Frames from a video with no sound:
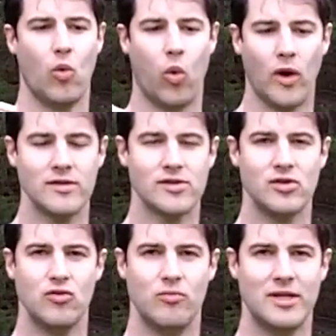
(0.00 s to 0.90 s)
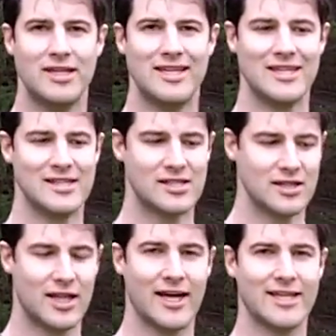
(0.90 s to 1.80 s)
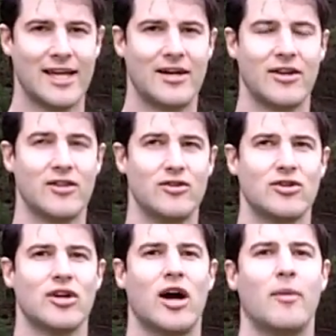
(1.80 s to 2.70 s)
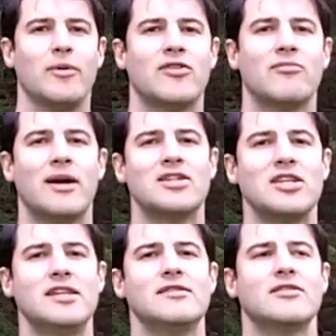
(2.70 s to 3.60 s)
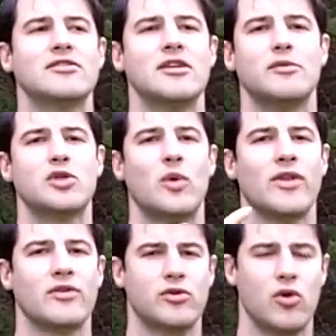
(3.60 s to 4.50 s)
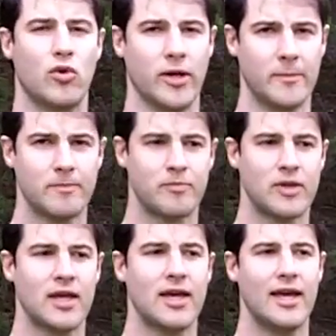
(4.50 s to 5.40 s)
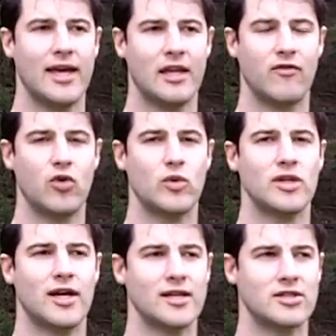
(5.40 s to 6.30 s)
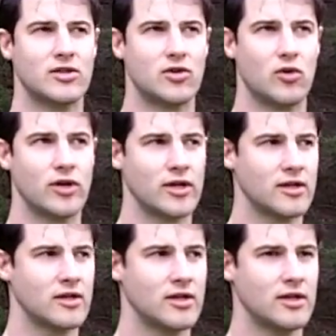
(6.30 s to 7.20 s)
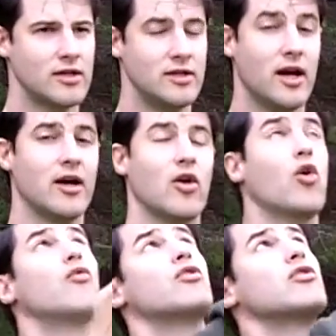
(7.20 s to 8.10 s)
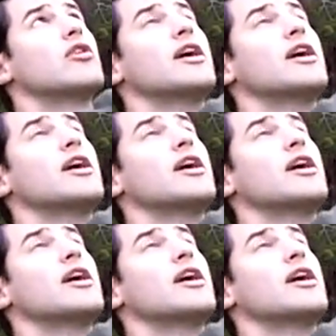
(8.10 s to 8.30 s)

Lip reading: Once you begin to lie down and look up, it's much easier to see which way they're going. And if you realize they're going not over your